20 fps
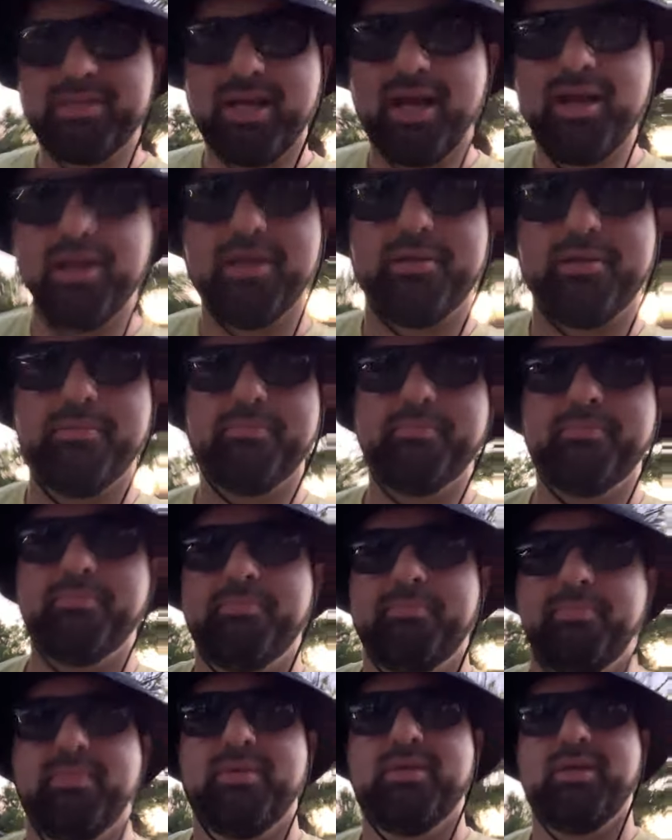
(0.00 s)
time,
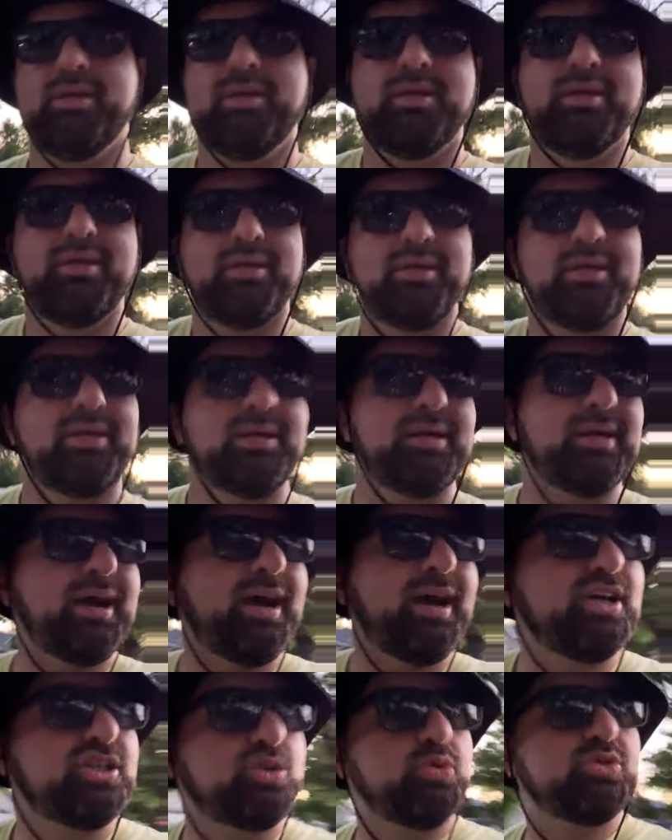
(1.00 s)

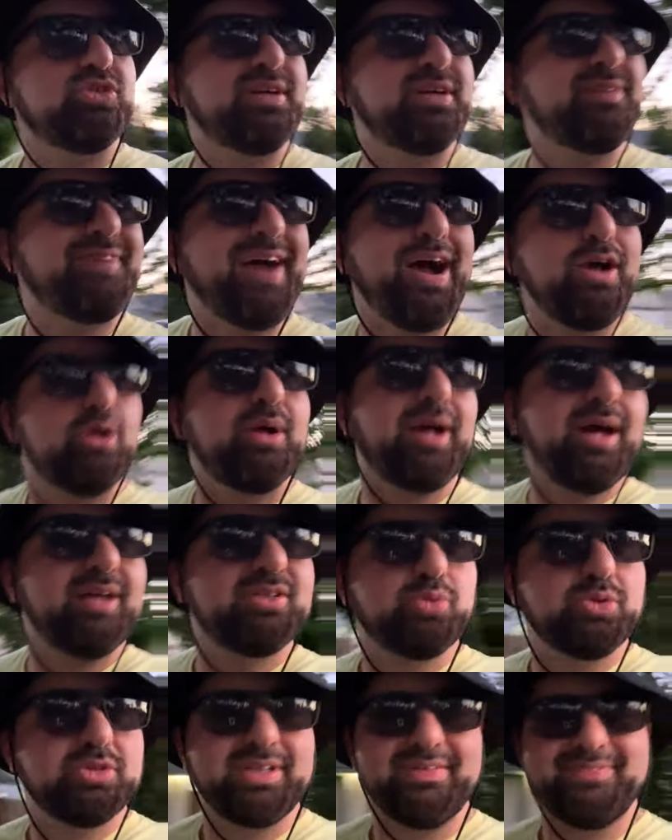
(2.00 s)
as
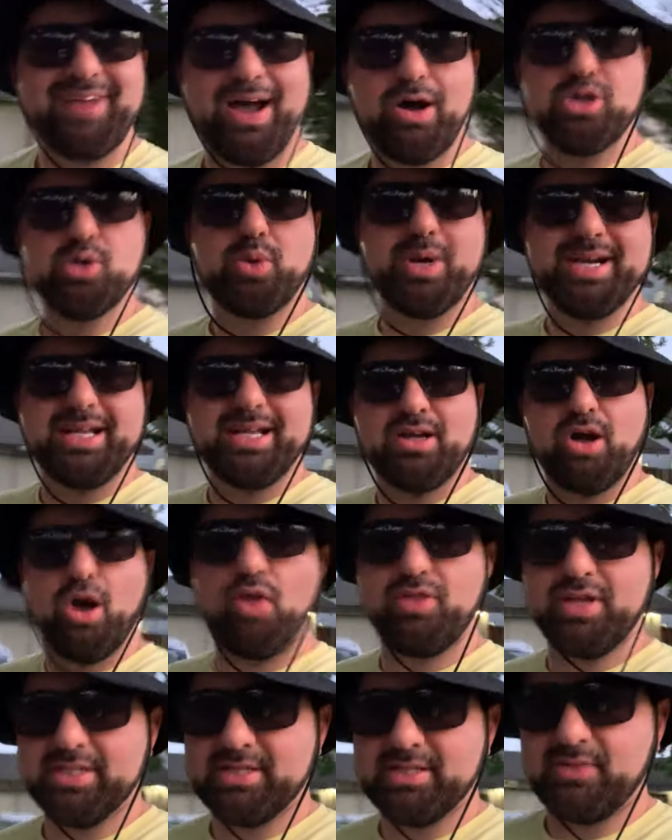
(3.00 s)
we're evaluating
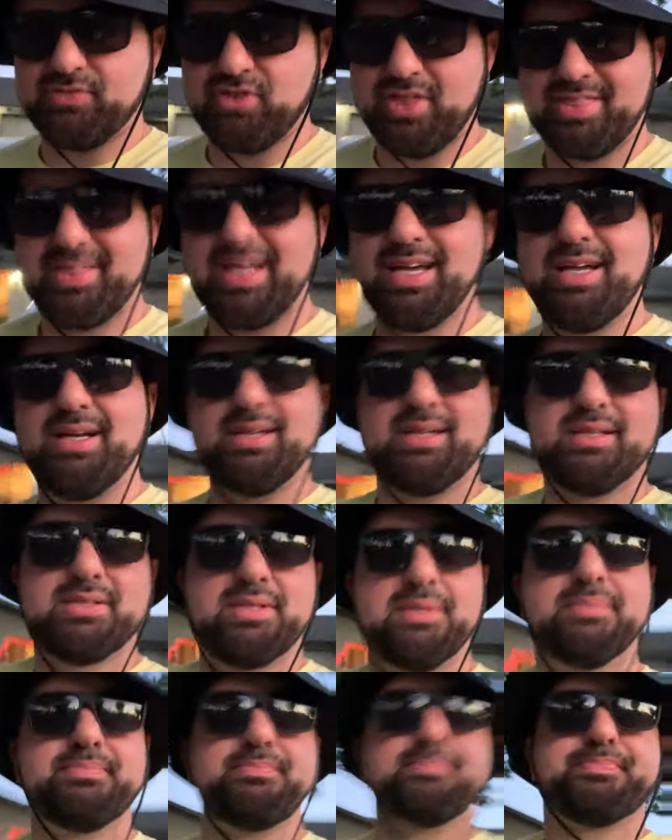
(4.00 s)
all these different
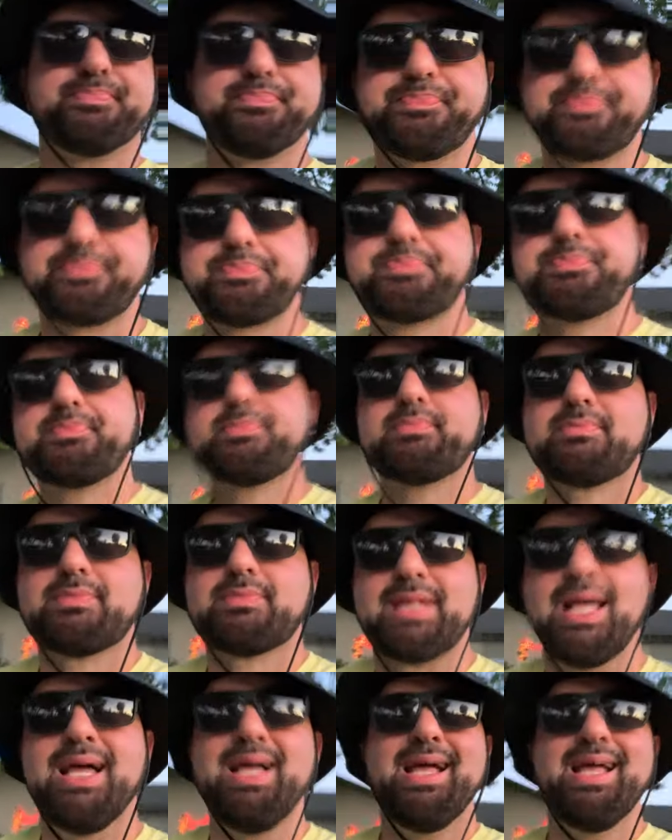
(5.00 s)
things,
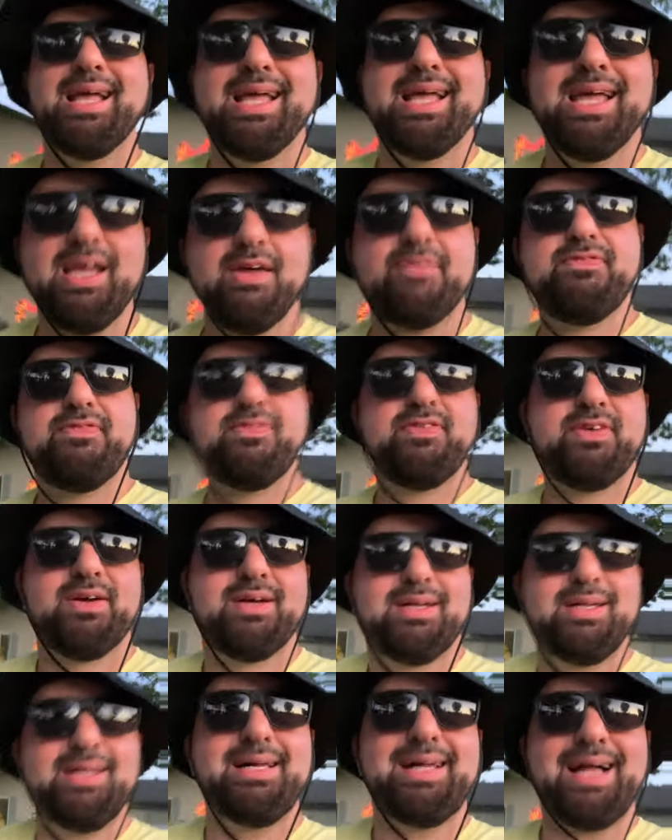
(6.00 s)
if
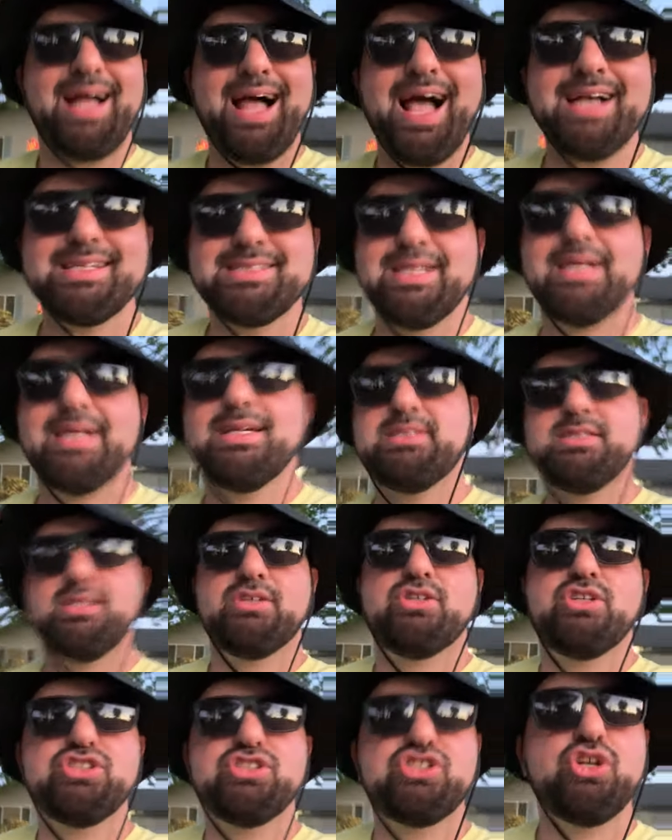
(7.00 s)
access to
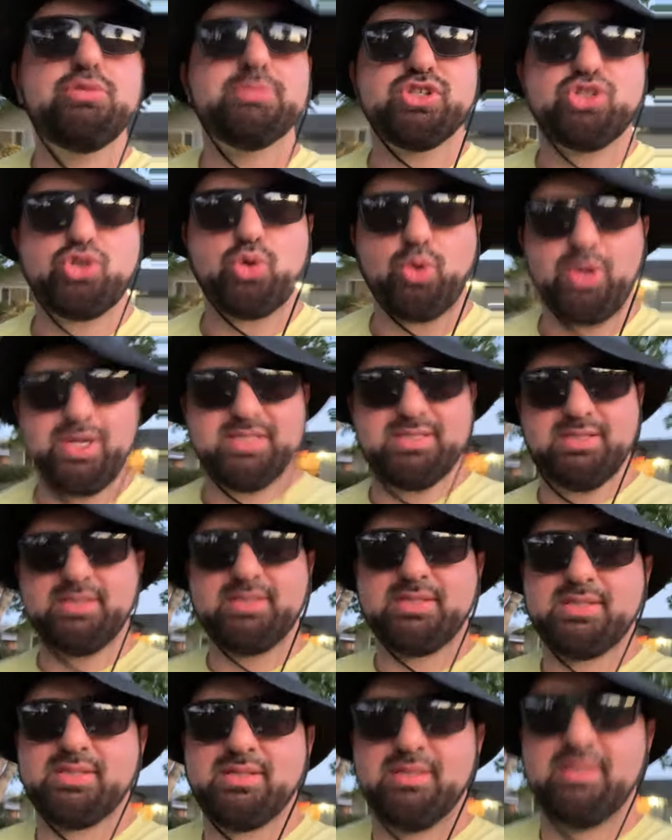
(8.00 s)
consumer
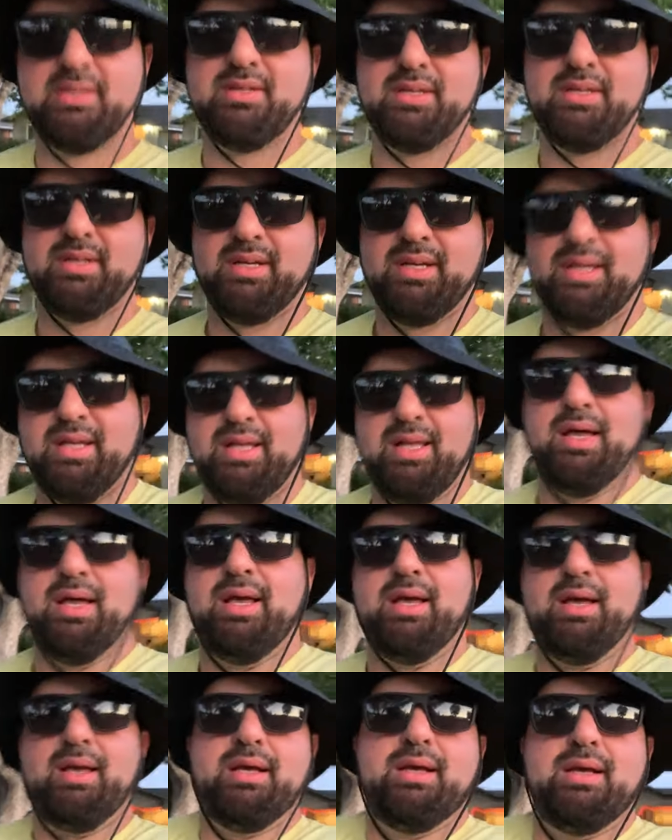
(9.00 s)
choices
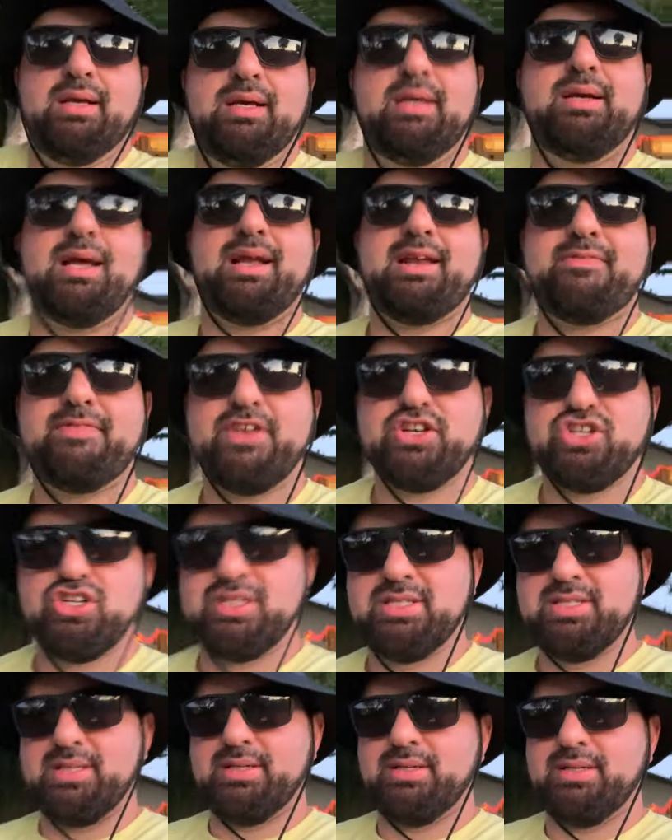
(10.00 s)
and
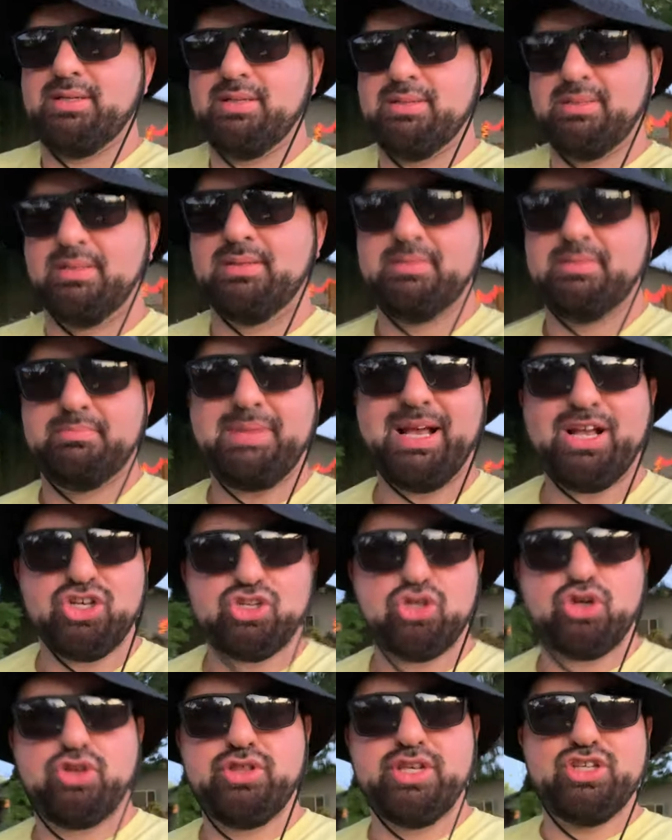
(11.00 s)
efficiency, making
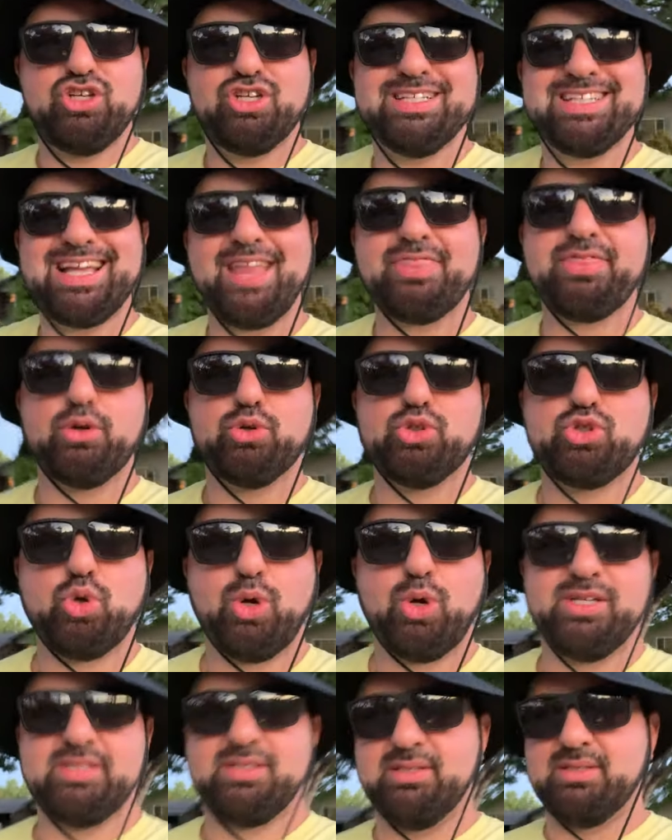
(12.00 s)
sure that you can get those
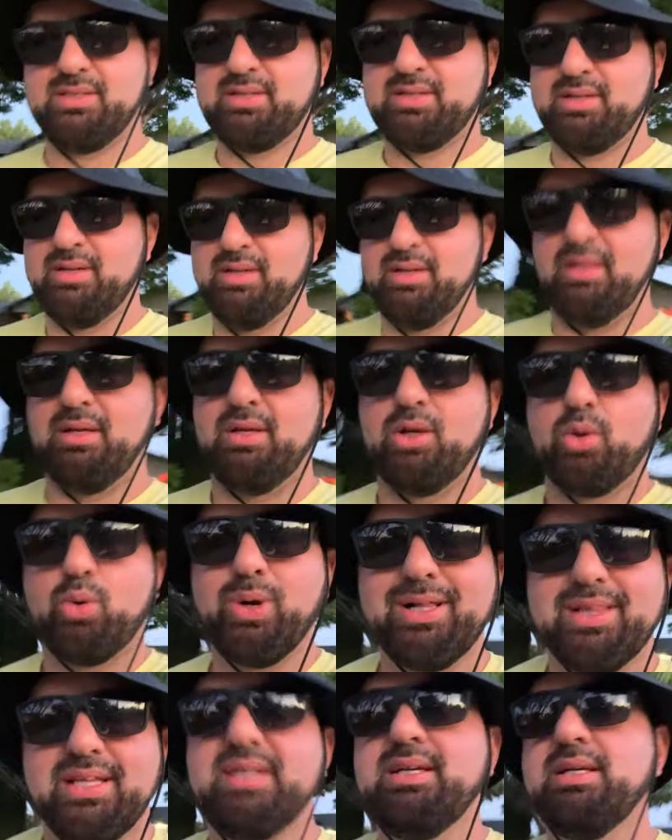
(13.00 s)
choices
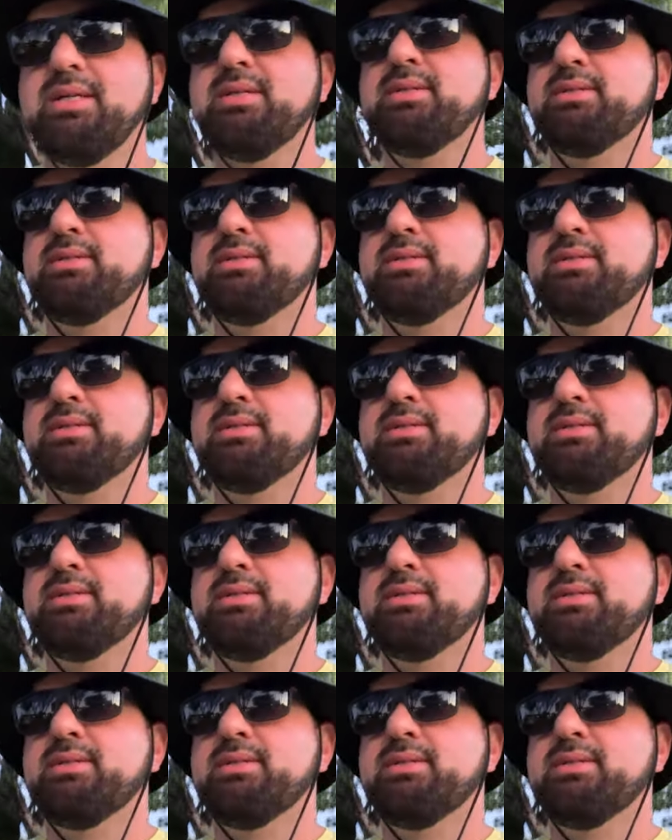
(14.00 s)
quickly,